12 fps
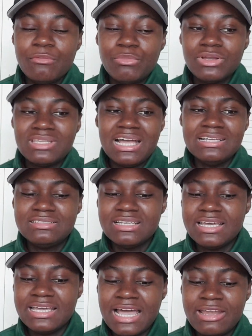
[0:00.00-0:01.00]
but that
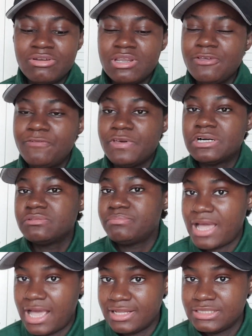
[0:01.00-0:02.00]
day i really felt
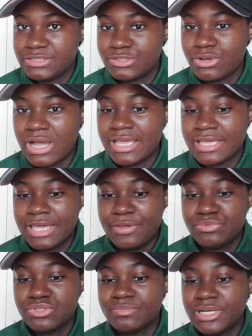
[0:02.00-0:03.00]
bad so i
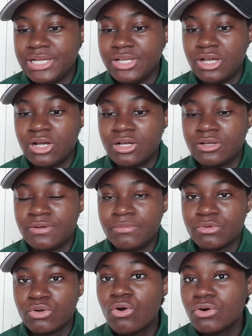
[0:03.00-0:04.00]
came to my uh,
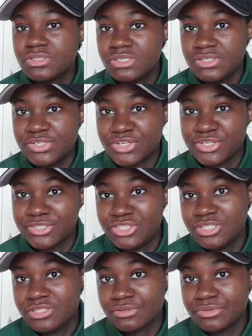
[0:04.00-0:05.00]
co-teacher
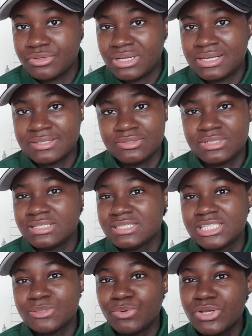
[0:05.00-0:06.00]
she's korean i told her
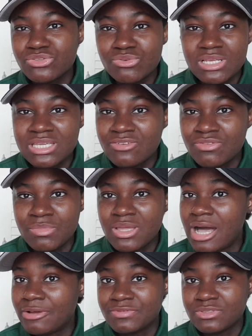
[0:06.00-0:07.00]
this boy is really giving me
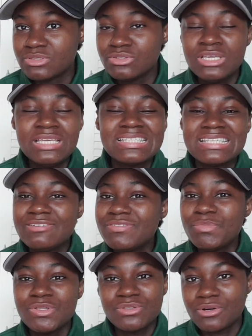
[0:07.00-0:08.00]
half he's
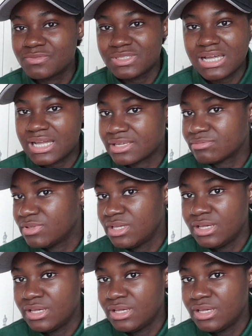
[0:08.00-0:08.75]
giving me tough time